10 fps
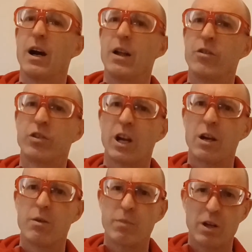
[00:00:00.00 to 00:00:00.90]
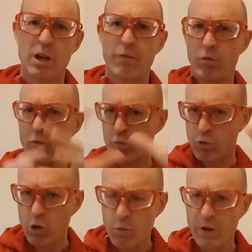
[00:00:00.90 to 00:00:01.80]
There's got to be enough
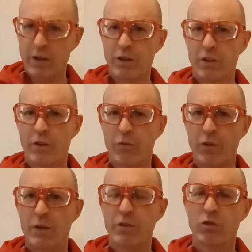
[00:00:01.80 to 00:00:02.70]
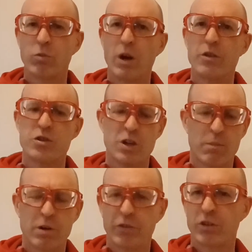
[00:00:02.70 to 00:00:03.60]
room in the front of it as well that you're not
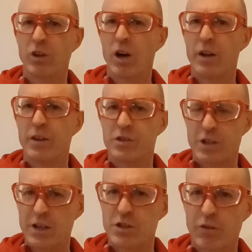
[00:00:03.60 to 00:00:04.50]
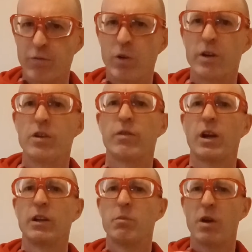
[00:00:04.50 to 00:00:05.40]
pressing on the sides of your foot. You've got
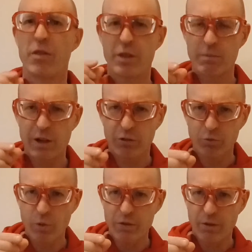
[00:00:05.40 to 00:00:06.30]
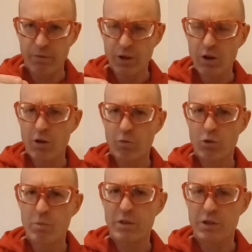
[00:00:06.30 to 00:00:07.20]
a little bit of thumbnails width of
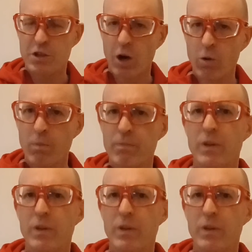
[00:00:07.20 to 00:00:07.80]
room at the toe.